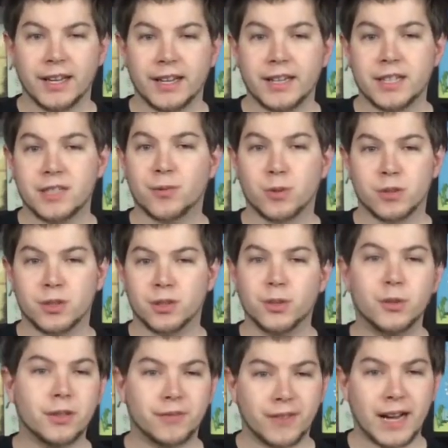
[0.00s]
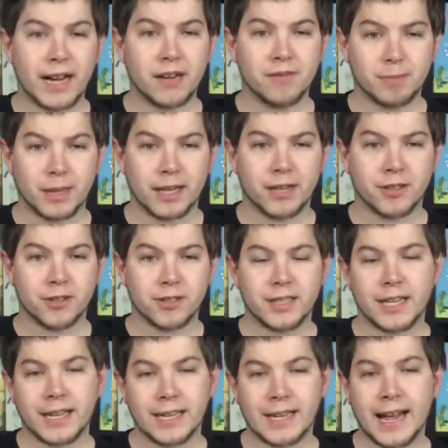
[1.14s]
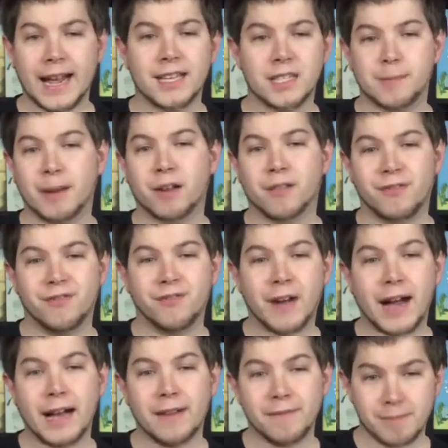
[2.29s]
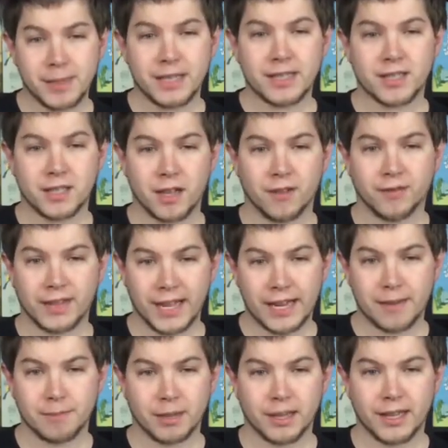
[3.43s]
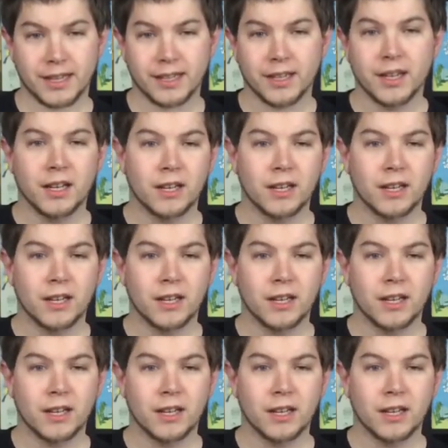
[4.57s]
It is for 2 to 5 players and adds about 5 minutes of gameplay